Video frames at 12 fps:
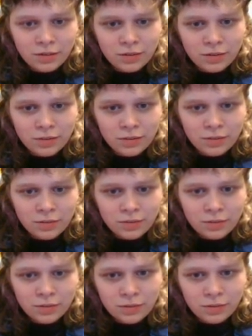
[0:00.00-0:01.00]

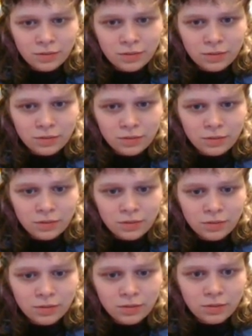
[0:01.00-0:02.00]

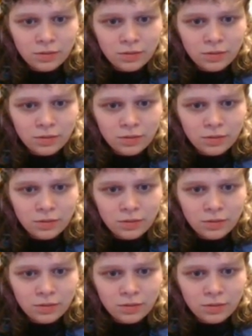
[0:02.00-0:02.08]
Nobody speaks.